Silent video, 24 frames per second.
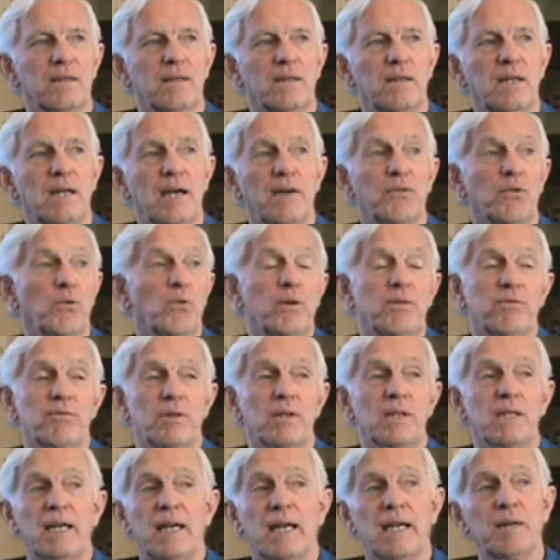Never went
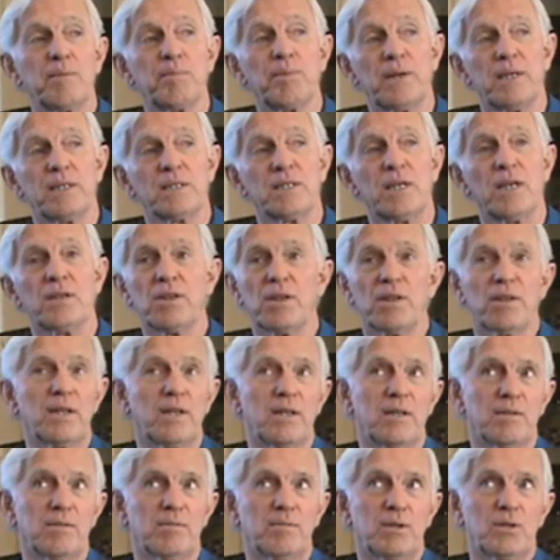really any place other
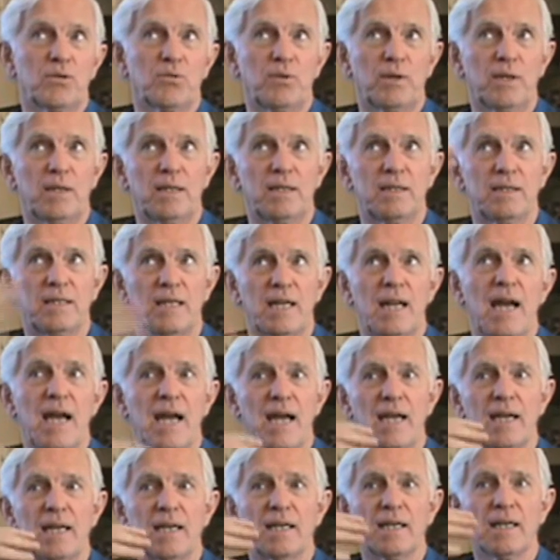than between Da
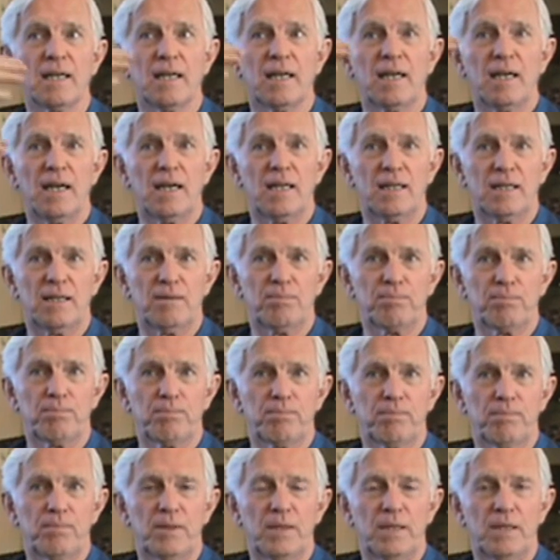Nang and the
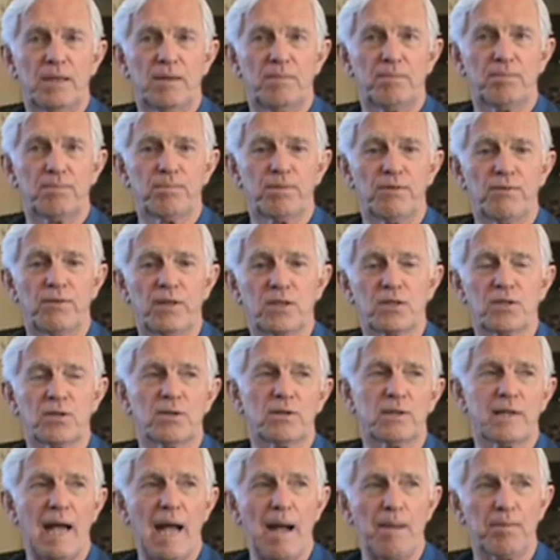provincial
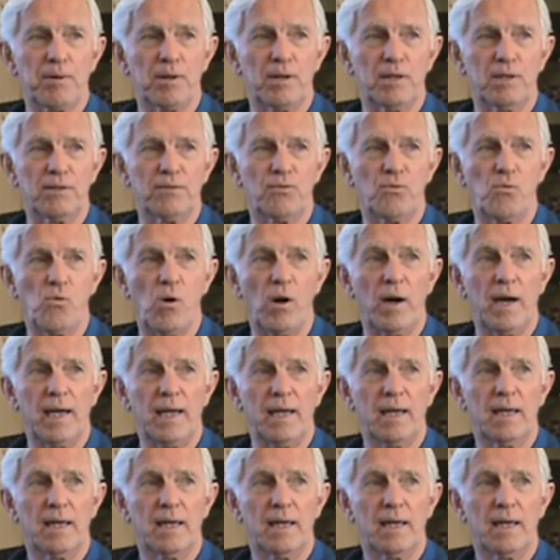capital of Hue.